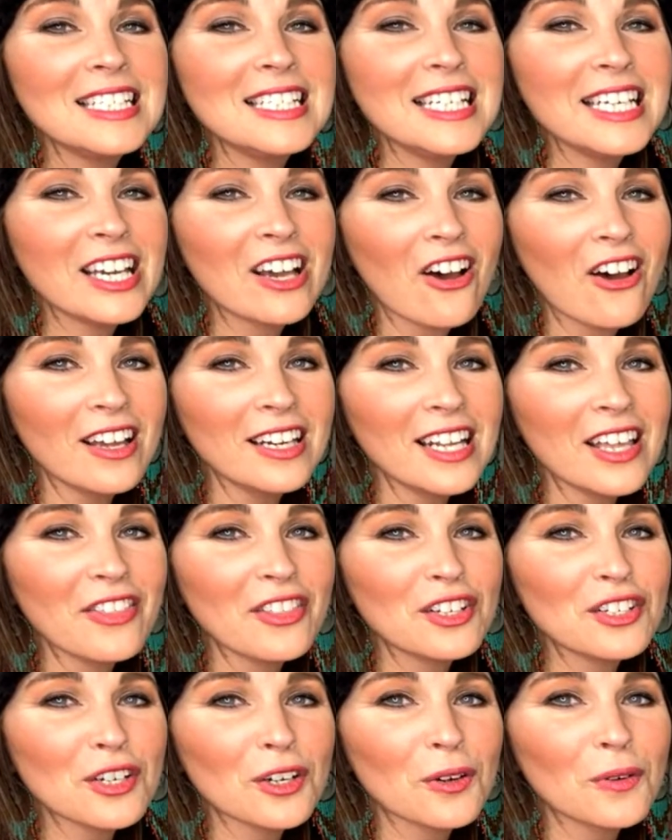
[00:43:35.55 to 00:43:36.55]
Dionne at
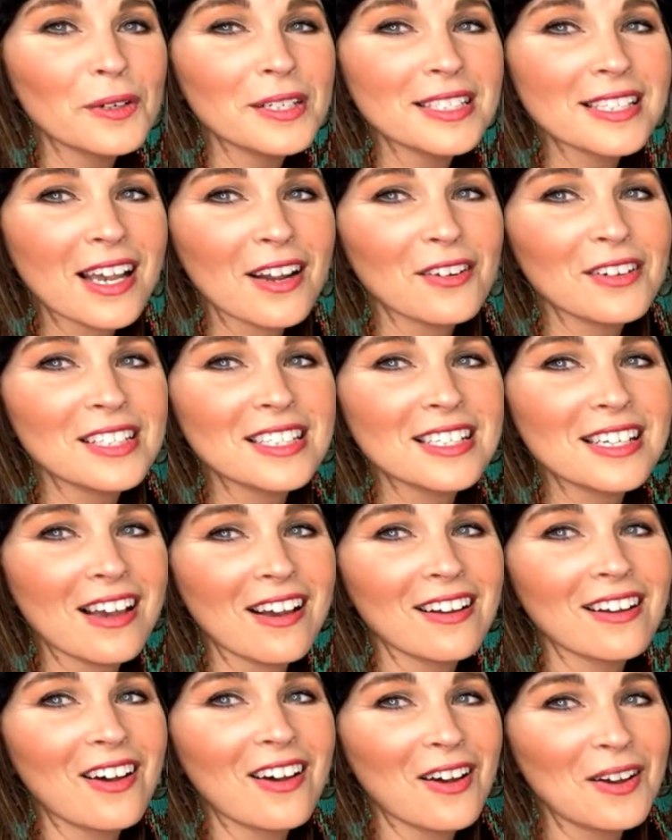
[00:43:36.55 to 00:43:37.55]
the
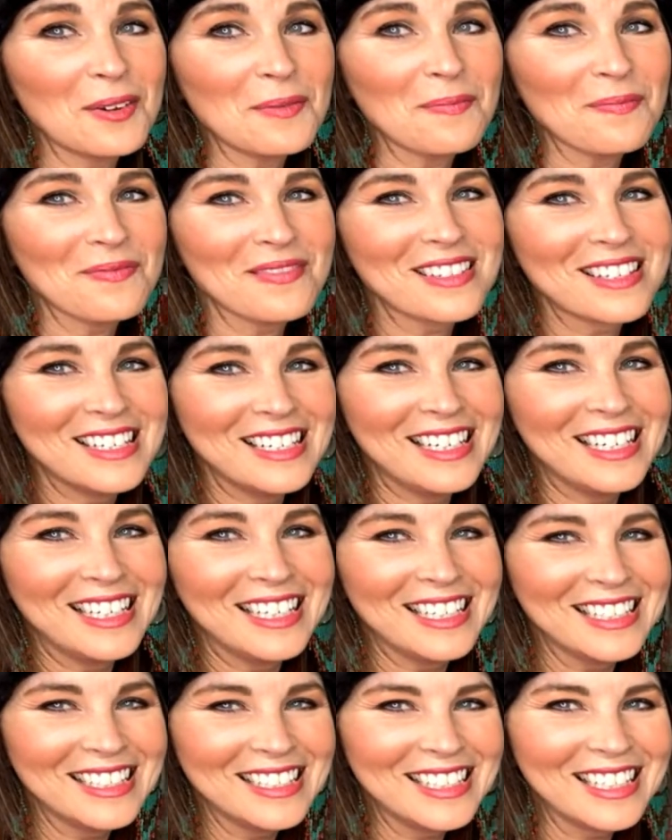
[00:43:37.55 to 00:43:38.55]
turquoiseiris.com.
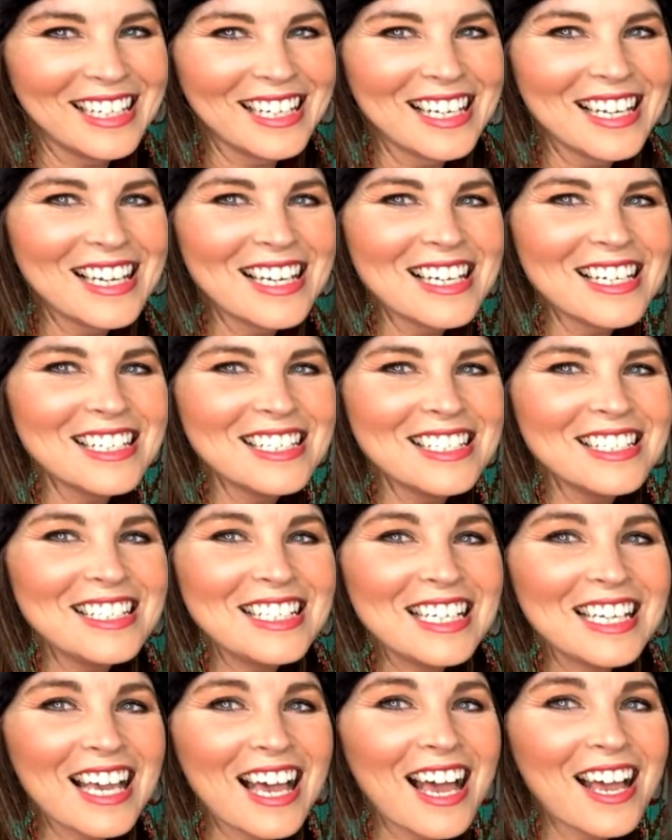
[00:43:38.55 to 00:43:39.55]

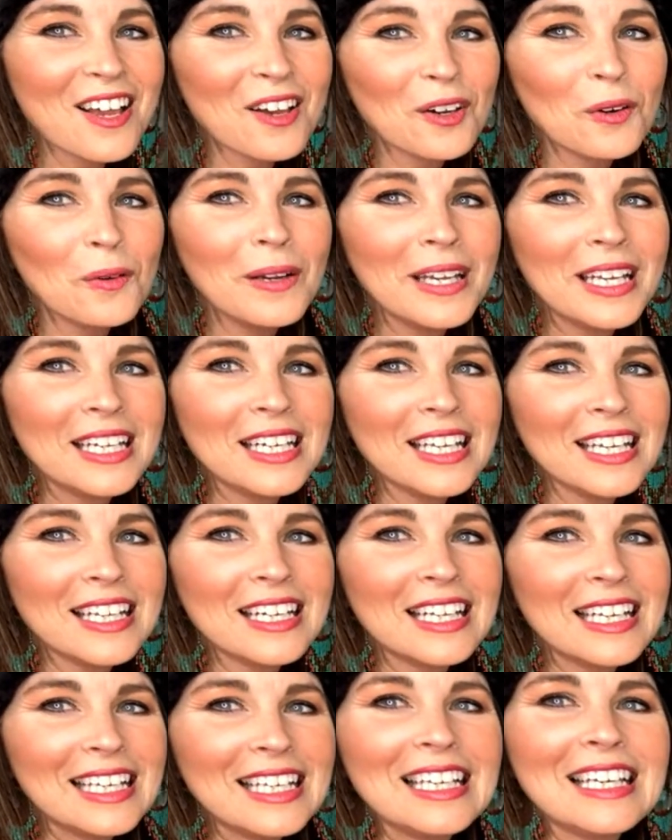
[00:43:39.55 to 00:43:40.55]
D I O N
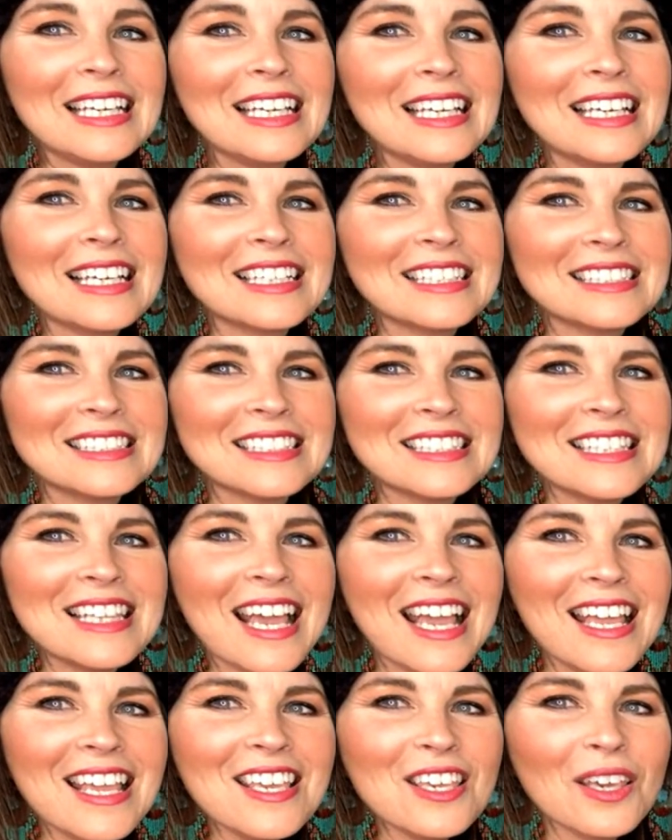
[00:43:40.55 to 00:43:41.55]
N E.
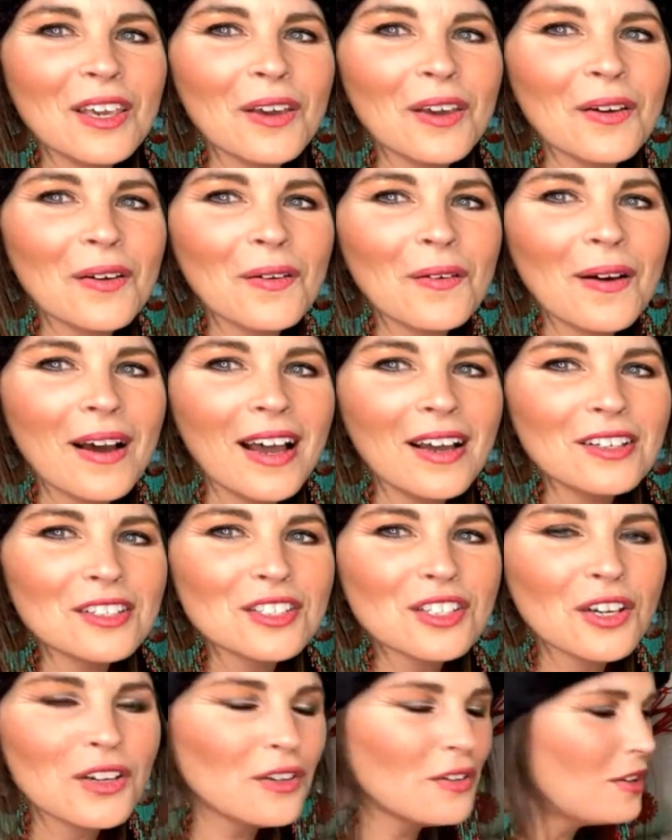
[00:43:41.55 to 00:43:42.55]
Thank you. I'll
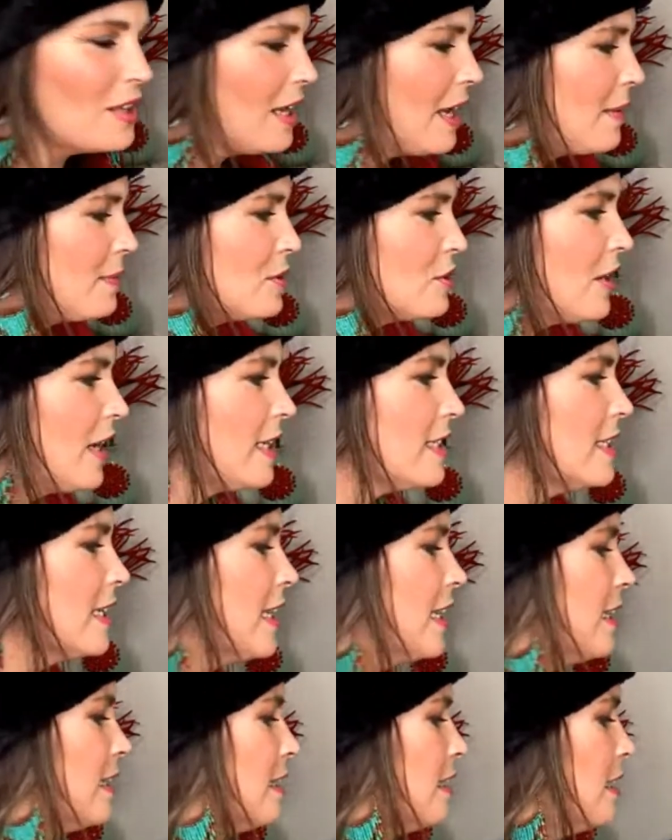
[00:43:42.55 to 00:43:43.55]
oh, show you the Sue, that's a
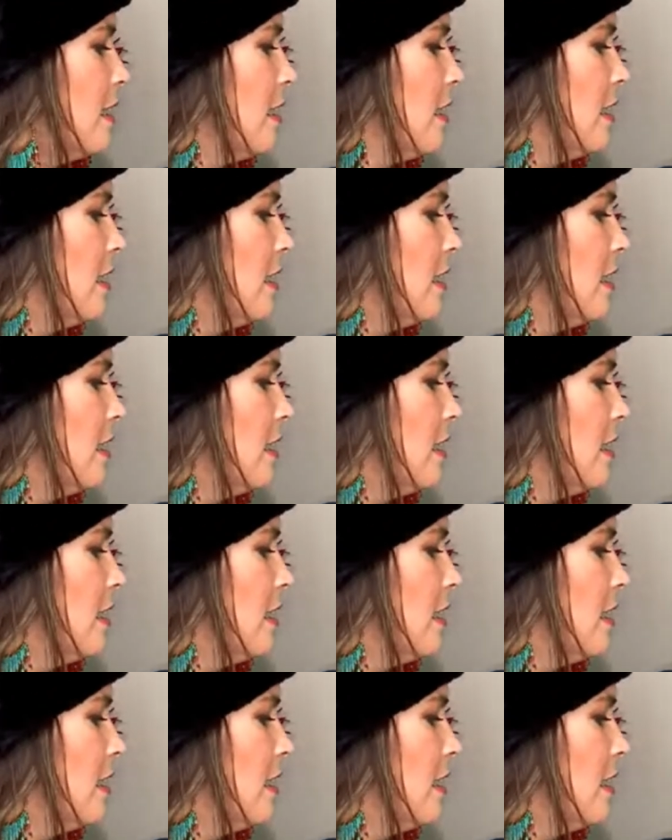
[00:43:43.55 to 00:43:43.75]
again. great